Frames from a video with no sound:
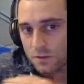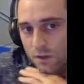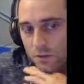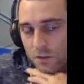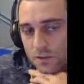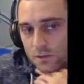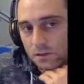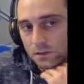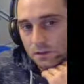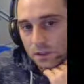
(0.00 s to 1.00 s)
I don't think he's
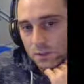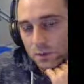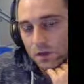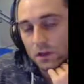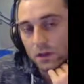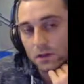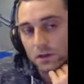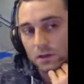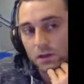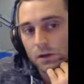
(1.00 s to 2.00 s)
gonna get too out of line.
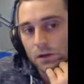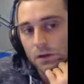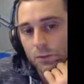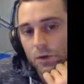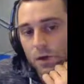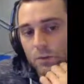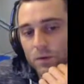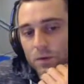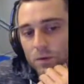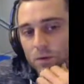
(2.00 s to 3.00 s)
The problem
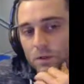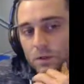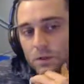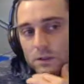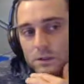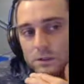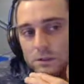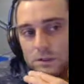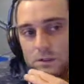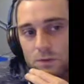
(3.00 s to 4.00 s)
though
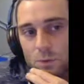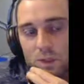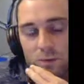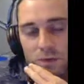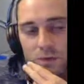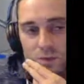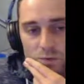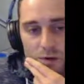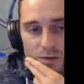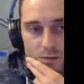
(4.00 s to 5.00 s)
is weak players will
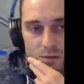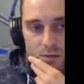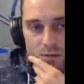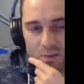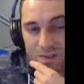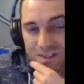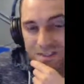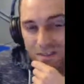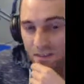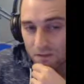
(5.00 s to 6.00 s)
also just like be
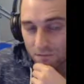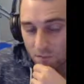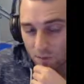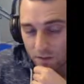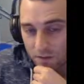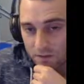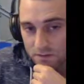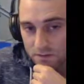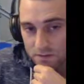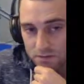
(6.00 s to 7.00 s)
sticky from the
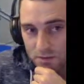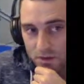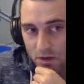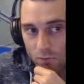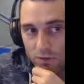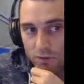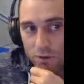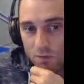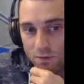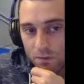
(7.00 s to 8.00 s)
blinds and not really know
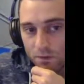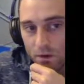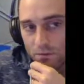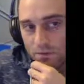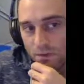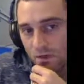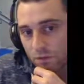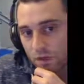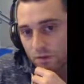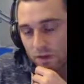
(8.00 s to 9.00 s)
what's going on. They'll just kind of
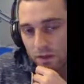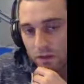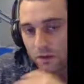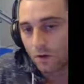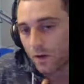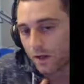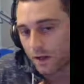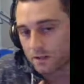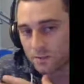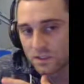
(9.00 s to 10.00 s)
play their hand. Oh, my
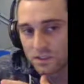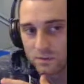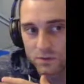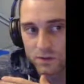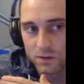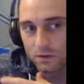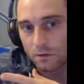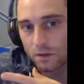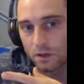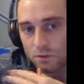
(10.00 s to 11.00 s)
hand's medium strength.
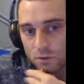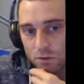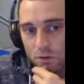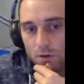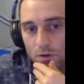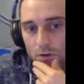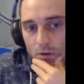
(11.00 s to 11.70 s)
Okay, sure, call.